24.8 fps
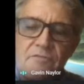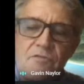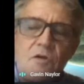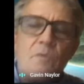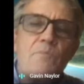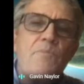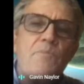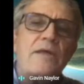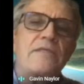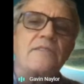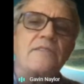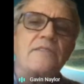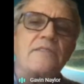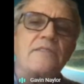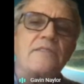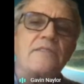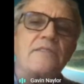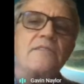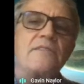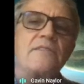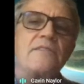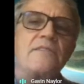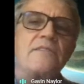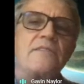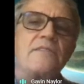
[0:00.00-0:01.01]
of
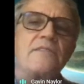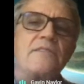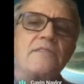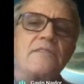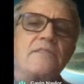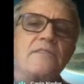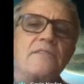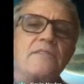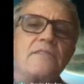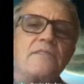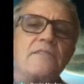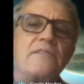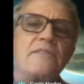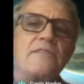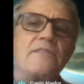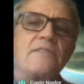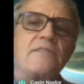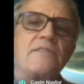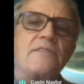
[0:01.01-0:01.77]
robustness for evolvability?